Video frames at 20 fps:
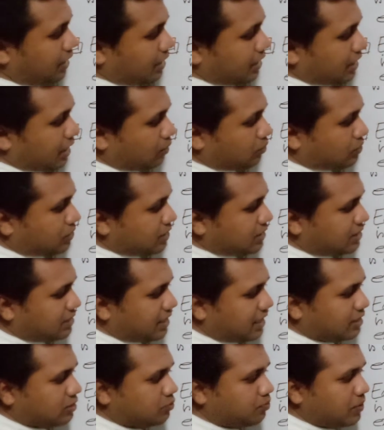Now this
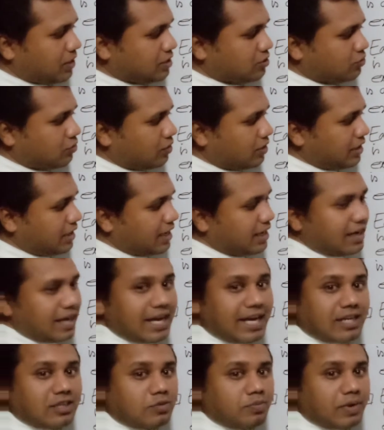x plus y and
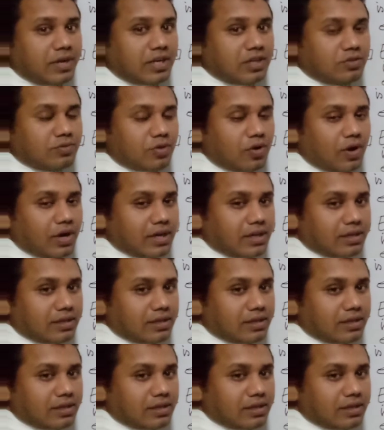x minus y.